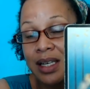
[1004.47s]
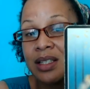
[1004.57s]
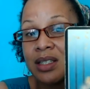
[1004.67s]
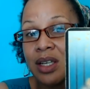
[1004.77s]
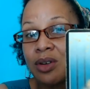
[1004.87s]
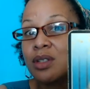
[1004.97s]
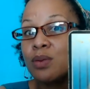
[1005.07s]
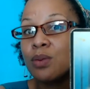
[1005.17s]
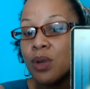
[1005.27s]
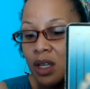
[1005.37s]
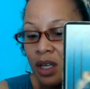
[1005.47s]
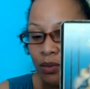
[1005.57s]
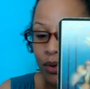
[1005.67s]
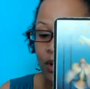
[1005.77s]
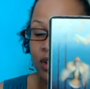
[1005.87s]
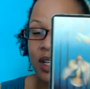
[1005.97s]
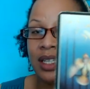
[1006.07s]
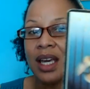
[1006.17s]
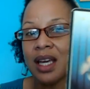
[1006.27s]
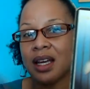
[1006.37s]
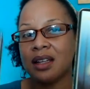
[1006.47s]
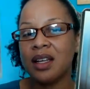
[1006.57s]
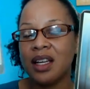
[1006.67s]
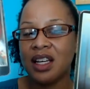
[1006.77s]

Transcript: And so it's really important, again,